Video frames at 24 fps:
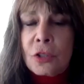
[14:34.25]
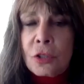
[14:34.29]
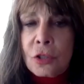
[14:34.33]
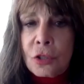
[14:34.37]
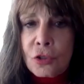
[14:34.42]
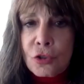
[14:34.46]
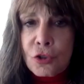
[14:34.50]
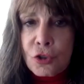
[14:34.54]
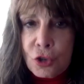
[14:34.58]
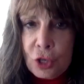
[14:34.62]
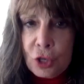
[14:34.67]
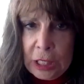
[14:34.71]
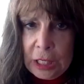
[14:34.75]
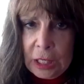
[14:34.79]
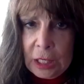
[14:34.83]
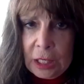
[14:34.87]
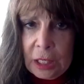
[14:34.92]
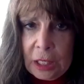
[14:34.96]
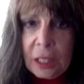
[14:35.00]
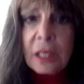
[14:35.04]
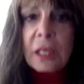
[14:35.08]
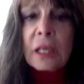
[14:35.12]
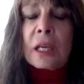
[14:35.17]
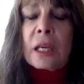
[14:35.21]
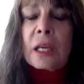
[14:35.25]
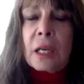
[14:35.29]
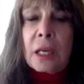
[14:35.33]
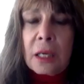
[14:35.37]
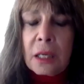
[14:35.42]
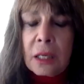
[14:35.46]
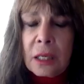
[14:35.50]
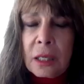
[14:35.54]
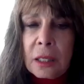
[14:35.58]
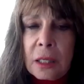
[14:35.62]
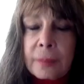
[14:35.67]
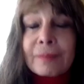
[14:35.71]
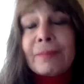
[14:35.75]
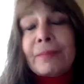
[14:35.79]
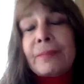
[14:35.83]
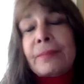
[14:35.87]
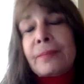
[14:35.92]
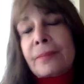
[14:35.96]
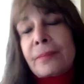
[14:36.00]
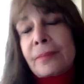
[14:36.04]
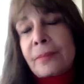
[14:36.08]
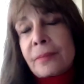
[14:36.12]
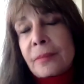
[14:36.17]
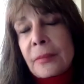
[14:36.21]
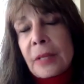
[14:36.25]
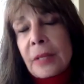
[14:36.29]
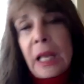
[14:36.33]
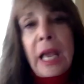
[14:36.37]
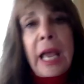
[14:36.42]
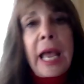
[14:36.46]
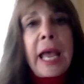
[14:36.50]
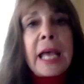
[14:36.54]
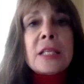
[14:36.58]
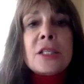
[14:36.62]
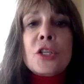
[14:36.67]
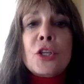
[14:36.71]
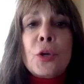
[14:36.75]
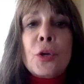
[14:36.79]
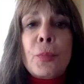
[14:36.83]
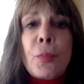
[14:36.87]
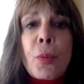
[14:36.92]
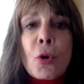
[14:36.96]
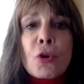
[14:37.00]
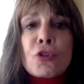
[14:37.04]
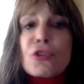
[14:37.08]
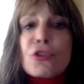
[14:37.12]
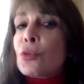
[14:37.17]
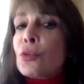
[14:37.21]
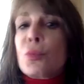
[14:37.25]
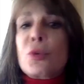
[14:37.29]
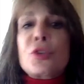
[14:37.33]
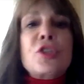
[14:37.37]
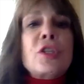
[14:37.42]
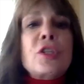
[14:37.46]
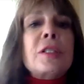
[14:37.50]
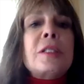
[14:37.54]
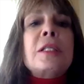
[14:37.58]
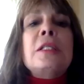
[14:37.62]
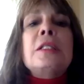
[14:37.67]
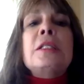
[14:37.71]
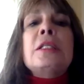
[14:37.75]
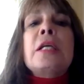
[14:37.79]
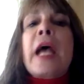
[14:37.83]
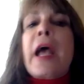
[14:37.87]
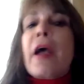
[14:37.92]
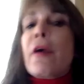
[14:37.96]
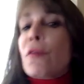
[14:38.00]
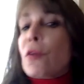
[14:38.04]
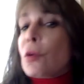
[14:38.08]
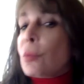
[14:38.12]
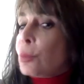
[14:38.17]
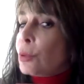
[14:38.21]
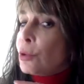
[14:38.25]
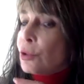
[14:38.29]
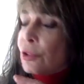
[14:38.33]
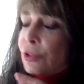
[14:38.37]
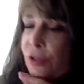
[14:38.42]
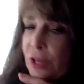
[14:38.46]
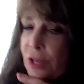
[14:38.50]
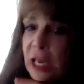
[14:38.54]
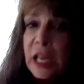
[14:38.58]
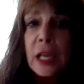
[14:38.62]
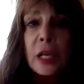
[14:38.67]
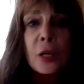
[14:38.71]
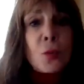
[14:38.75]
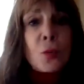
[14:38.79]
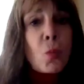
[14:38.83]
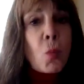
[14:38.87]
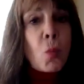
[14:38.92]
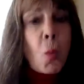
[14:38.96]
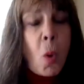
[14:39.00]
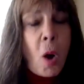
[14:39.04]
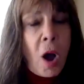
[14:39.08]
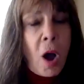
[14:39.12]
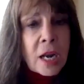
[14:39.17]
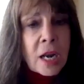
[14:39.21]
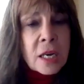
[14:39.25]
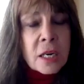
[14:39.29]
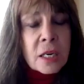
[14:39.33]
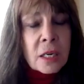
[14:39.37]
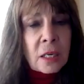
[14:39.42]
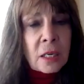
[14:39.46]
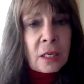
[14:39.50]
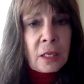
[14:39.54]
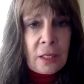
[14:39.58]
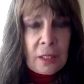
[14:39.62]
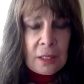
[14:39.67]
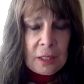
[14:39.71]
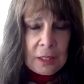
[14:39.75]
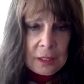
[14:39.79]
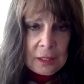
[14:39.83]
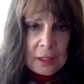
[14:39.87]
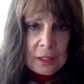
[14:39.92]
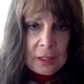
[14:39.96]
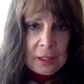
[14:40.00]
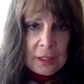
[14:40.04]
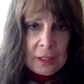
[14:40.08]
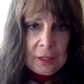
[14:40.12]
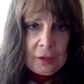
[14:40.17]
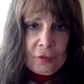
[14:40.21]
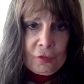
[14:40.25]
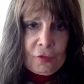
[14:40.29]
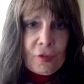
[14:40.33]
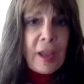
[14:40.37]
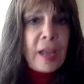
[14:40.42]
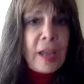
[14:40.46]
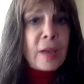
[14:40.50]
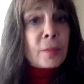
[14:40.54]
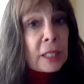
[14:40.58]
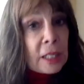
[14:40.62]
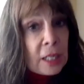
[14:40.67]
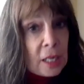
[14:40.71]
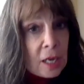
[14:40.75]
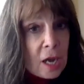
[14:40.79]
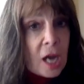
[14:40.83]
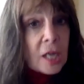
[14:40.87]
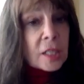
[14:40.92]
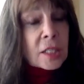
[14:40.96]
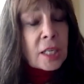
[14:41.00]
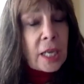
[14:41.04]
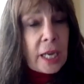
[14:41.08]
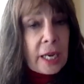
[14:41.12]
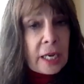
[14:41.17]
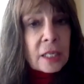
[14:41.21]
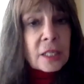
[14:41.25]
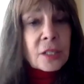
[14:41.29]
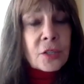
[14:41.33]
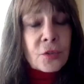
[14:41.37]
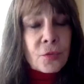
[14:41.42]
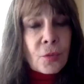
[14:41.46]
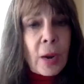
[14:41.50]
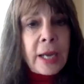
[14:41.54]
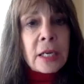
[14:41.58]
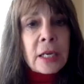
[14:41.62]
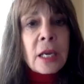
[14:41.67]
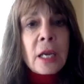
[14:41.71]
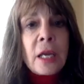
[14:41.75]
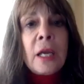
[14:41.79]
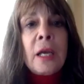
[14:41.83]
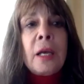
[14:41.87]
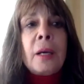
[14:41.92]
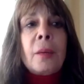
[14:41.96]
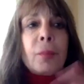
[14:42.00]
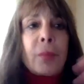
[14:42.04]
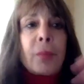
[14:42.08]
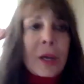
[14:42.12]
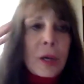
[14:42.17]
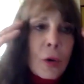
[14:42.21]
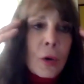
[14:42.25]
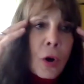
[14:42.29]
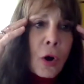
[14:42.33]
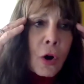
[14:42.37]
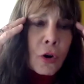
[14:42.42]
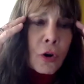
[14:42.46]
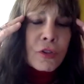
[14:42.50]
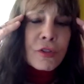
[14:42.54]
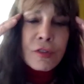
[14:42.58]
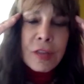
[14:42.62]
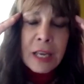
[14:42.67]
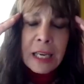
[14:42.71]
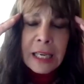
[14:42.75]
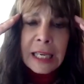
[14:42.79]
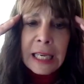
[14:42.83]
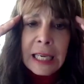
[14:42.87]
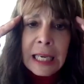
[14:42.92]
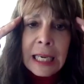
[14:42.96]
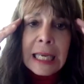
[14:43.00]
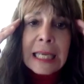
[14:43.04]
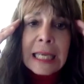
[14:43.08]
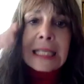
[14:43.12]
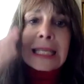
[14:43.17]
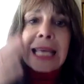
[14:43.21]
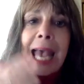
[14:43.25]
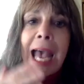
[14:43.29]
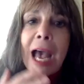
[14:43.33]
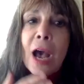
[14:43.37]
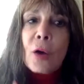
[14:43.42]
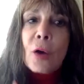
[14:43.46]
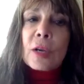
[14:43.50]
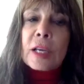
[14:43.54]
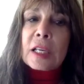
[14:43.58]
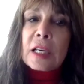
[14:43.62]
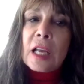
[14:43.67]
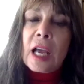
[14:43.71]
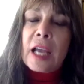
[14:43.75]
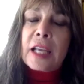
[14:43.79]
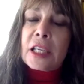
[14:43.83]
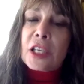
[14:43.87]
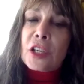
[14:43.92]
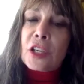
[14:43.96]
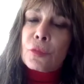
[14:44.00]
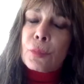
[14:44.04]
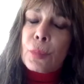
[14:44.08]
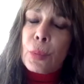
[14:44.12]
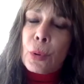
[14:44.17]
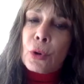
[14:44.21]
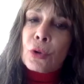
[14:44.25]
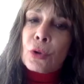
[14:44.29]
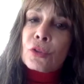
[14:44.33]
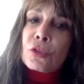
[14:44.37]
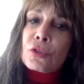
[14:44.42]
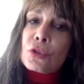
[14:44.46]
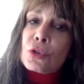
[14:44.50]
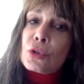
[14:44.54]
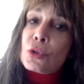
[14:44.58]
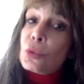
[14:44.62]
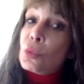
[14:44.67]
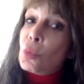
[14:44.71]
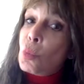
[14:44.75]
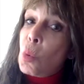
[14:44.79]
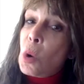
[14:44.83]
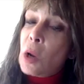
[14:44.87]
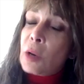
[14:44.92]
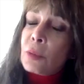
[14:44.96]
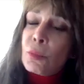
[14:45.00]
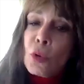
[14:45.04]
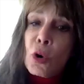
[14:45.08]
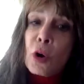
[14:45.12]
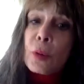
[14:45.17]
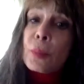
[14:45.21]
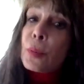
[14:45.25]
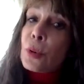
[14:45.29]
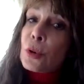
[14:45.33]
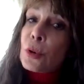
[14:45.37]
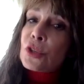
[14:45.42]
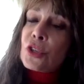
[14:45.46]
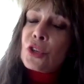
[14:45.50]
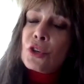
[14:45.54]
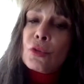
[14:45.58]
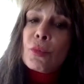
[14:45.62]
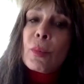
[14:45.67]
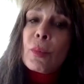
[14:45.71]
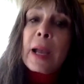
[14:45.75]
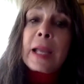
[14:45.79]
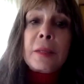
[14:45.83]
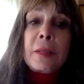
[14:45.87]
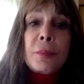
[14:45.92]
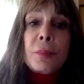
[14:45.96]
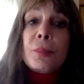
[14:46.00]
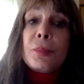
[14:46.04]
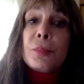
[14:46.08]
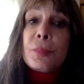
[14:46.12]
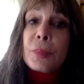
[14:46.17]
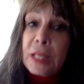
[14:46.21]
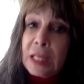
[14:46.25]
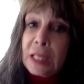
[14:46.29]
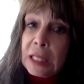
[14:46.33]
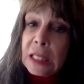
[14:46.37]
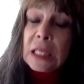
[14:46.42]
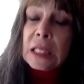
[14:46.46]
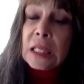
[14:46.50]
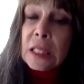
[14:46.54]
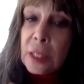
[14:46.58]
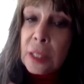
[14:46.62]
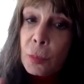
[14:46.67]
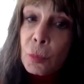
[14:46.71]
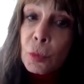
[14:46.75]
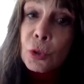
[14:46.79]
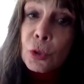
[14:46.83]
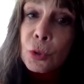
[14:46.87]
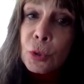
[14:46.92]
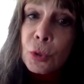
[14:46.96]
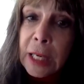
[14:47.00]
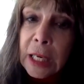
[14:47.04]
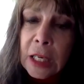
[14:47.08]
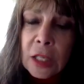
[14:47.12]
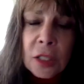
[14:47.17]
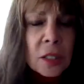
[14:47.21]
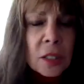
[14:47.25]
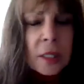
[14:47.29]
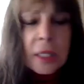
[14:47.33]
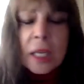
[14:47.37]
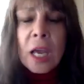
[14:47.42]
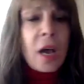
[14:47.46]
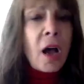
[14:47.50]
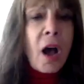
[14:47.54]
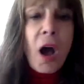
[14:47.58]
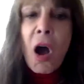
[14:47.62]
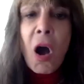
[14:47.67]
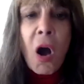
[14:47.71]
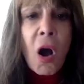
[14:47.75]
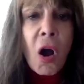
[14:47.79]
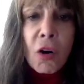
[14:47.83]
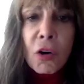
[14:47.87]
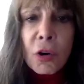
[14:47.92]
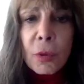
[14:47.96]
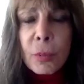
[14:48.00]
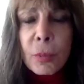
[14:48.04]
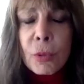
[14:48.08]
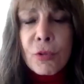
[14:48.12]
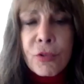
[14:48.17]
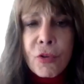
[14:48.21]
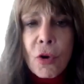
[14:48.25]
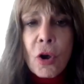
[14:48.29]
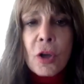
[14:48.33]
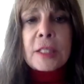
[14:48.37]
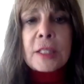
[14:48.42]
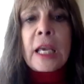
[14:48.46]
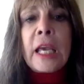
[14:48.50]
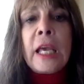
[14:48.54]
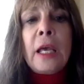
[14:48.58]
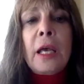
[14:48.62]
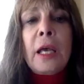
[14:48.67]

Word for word: she has an abortion, which is a terrible thing in one family context, right? But her thinking is, how can I give birth to one more person who might be someone who kills? Horrible thoughts.